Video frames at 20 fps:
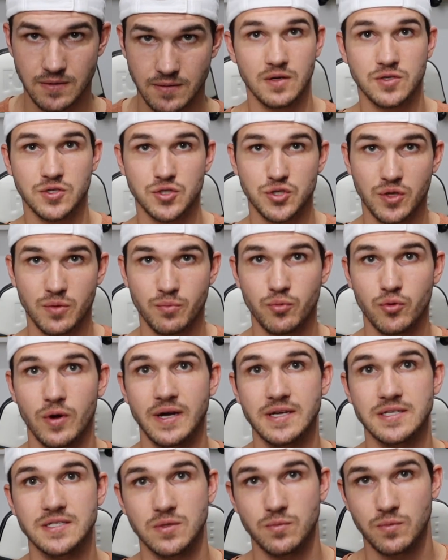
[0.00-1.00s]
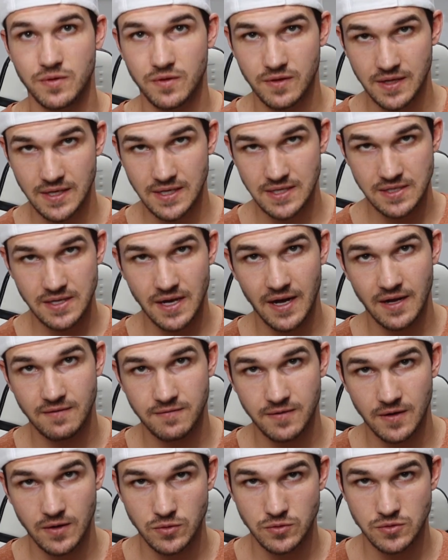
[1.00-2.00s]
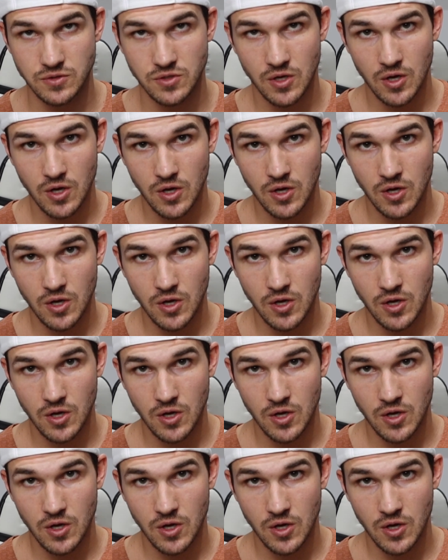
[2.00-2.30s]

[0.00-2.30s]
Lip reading: So the pricing with these headphones